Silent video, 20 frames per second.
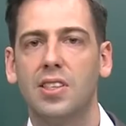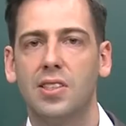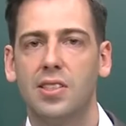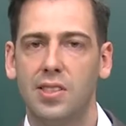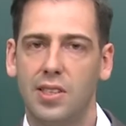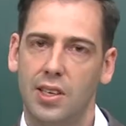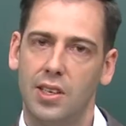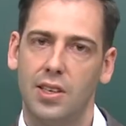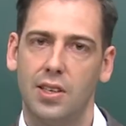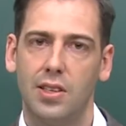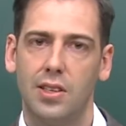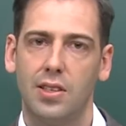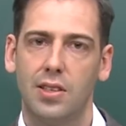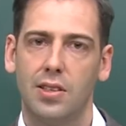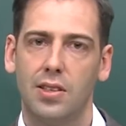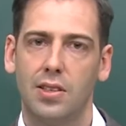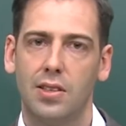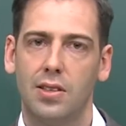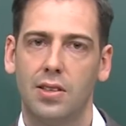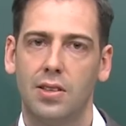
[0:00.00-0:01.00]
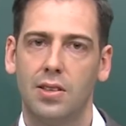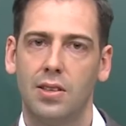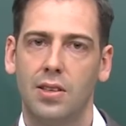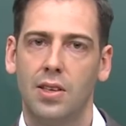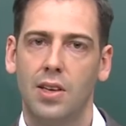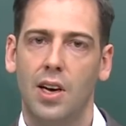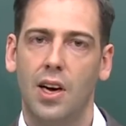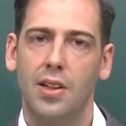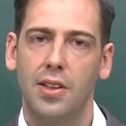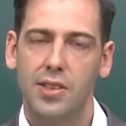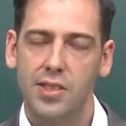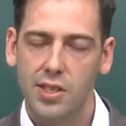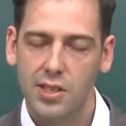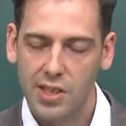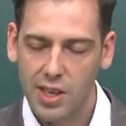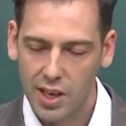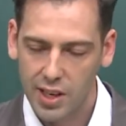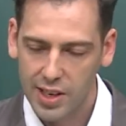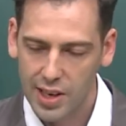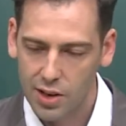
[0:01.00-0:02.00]
sinned. And this is
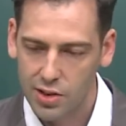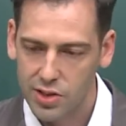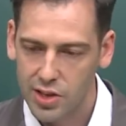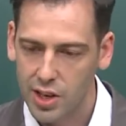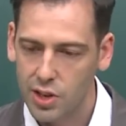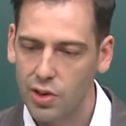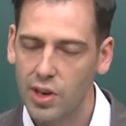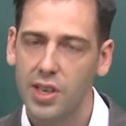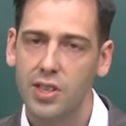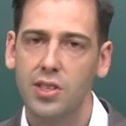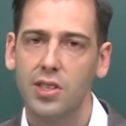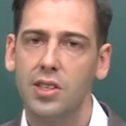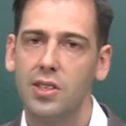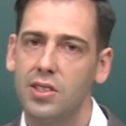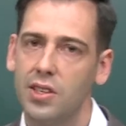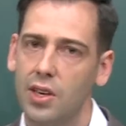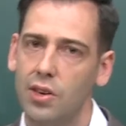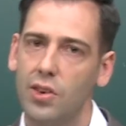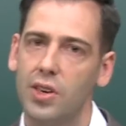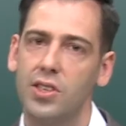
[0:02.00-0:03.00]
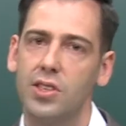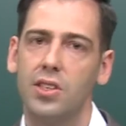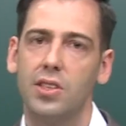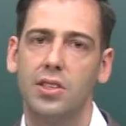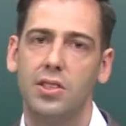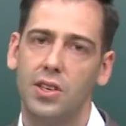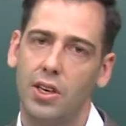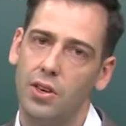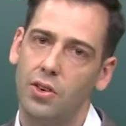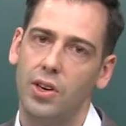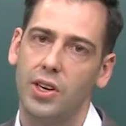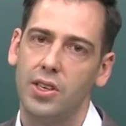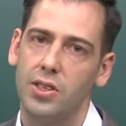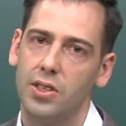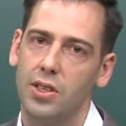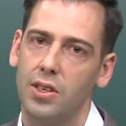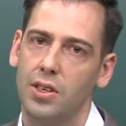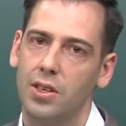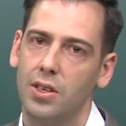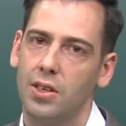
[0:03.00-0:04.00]
carried down generation to generation to
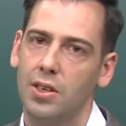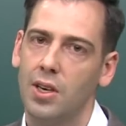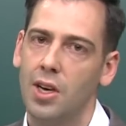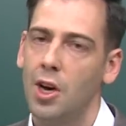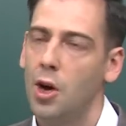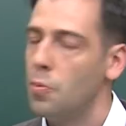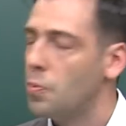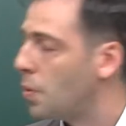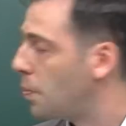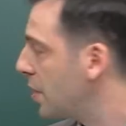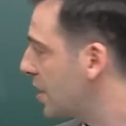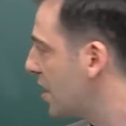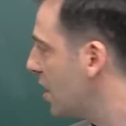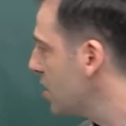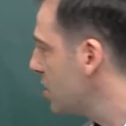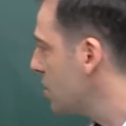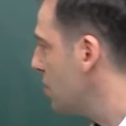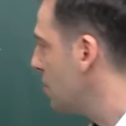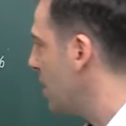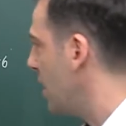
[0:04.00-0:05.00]
generation. But because of